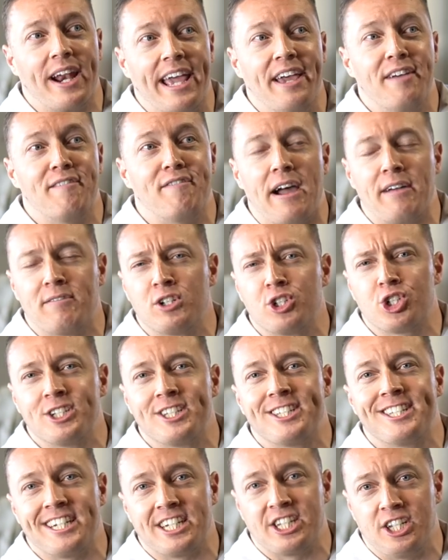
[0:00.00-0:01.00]
I hit
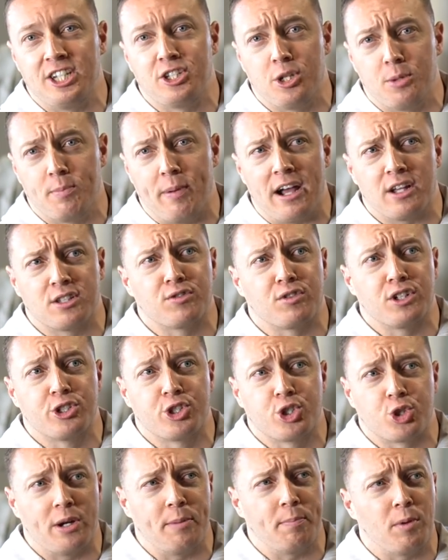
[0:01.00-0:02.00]
562 pounds for a
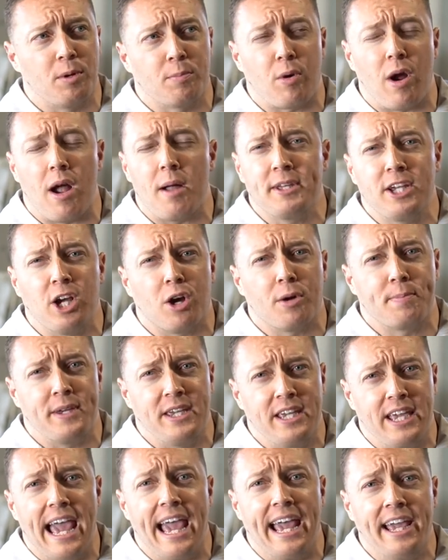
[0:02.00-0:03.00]
triple, probably
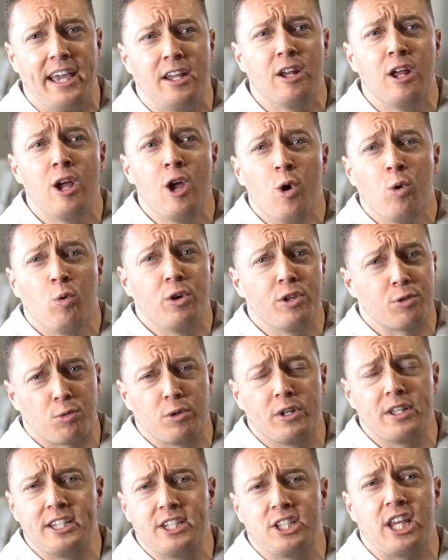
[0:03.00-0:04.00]
RPE 8 with
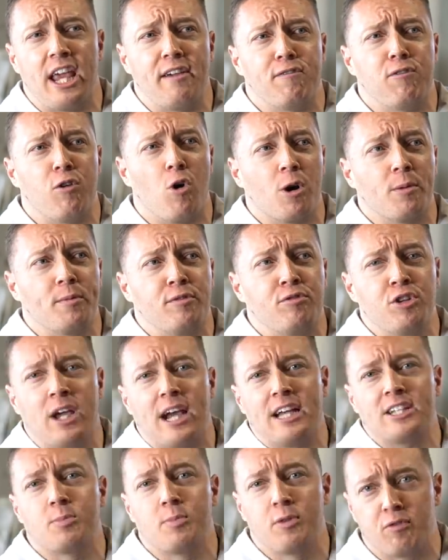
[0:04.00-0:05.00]
really safe form. If you
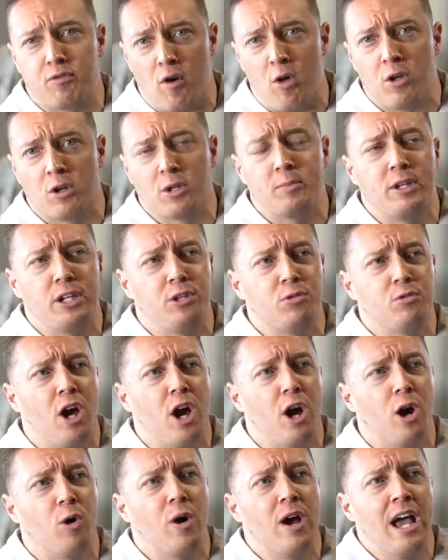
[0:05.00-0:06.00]
guys have been following me, you
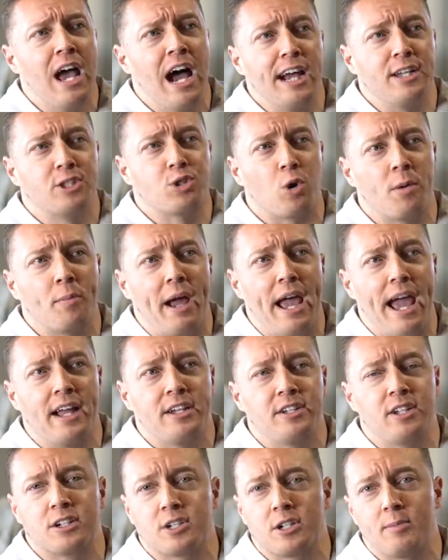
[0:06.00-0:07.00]
know I tore my
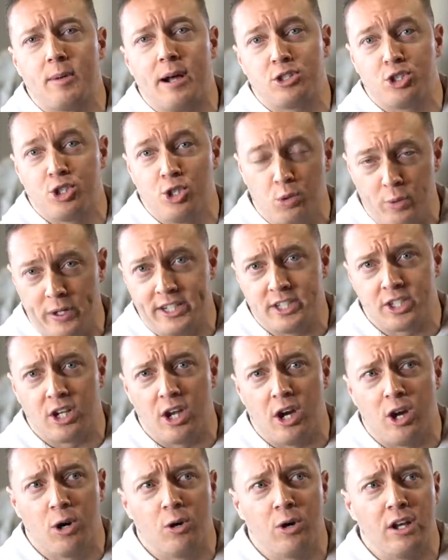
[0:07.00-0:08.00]
adductor about two weeks
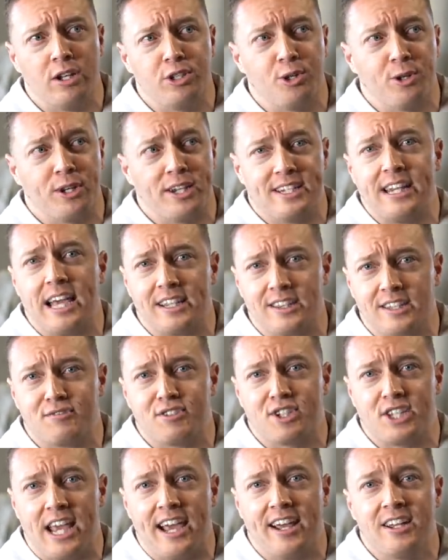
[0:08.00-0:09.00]
ago doing a split
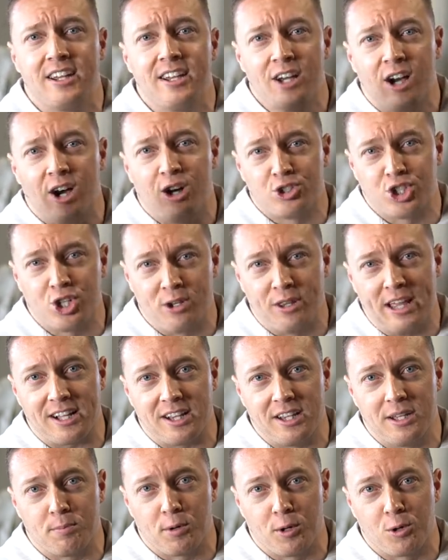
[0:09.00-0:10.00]
set. I'll show that
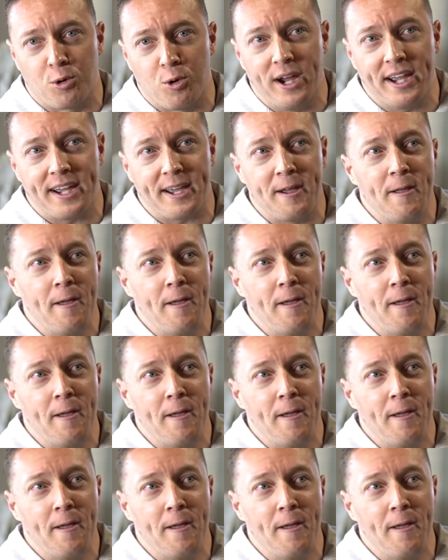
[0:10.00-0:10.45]
clip real quick.